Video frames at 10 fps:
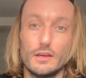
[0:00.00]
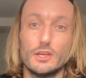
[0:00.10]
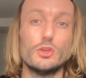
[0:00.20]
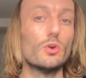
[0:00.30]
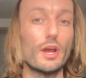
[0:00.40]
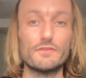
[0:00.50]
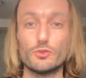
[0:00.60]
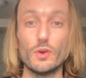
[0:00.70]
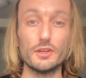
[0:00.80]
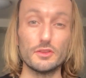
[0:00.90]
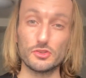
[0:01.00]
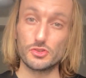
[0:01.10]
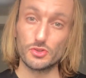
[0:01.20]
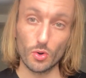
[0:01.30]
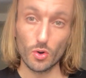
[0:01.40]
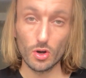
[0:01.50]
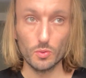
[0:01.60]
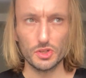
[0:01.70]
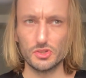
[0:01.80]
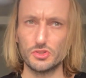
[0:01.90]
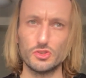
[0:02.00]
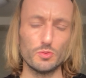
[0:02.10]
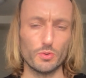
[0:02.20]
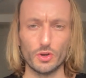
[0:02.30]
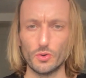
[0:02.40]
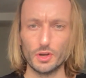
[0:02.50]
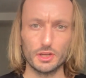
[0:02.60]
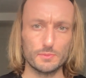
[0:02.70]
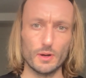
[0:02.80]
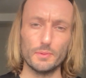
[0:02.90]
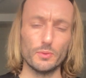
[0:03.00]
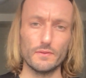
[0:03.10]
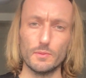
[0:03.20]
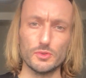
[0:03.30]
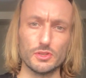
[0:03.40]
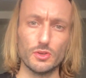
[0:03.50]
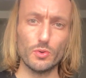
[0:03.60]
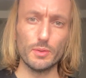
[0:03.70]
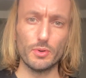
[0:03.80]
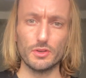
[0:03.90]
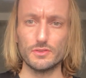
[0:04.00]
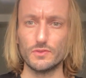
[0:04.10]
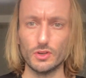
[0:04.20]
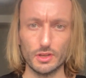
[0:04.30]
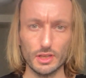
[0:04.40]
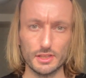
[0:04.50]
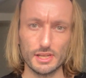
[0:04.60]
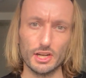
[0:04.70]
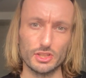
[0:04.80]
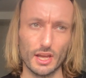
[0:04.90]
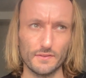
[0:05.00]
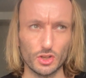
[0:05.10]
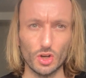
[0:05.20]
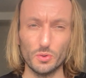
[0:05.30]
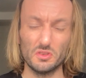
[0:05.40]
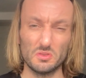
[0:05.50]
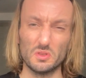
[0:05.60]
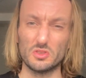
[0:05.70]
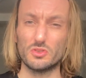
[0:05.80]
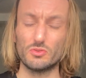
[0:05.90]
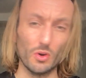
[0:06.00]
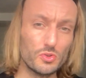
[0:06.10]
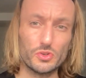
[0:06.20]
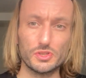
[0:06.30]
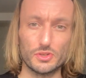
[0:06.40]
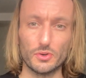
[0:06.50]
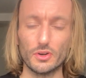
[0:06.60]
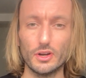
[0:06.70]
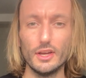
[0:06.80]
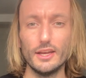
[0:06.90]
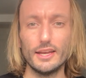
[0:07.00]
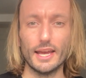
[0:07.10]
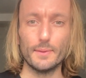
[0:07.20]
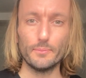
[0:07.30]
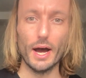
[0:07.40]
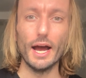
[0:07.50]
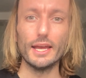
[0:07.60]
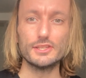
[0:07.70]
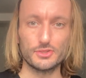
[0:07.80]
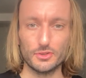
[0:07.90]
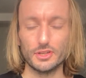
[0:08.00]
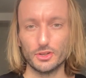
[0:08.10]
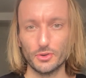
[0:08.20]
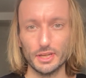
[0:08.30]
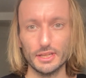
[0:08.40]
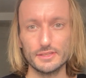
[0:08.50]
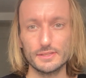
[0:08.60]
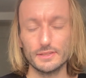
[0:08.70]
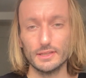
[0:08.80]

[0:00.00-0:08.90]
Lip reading: You don't have to run to the store, which is super annoying. It's probably one of the most annoying parts of cooking, is actually having to go into a grocery store and buy certain ingredients.